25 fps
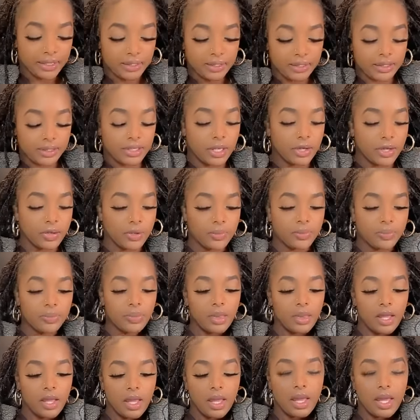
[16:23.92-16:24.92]
so
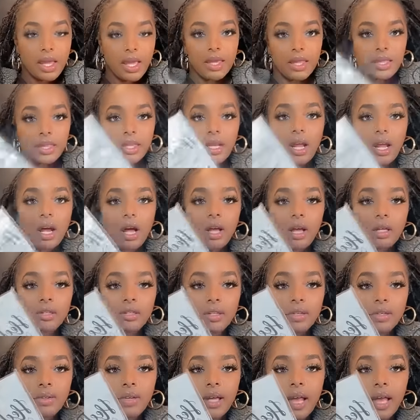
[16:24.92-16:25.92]
and then I
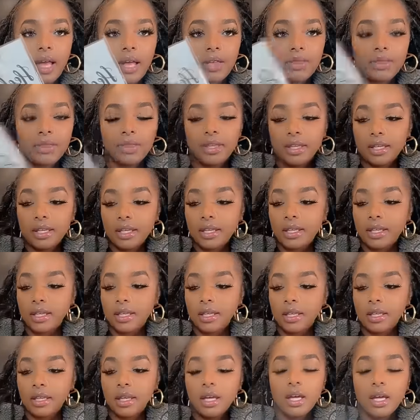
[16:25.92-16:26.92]
also got the
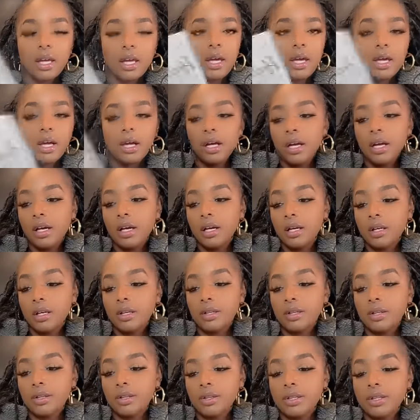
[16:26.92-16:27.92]

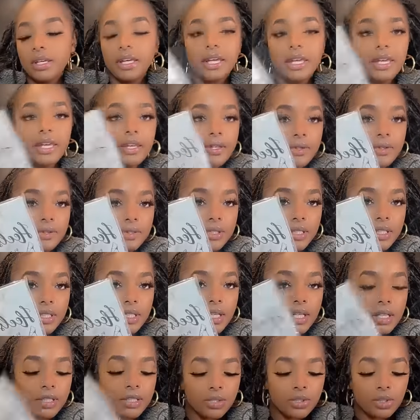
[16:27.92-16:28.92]
the Heels and
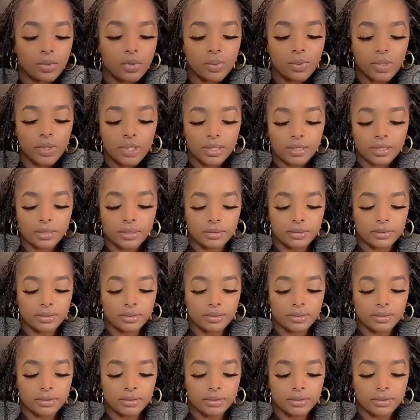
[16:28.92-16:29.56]
Hustle one.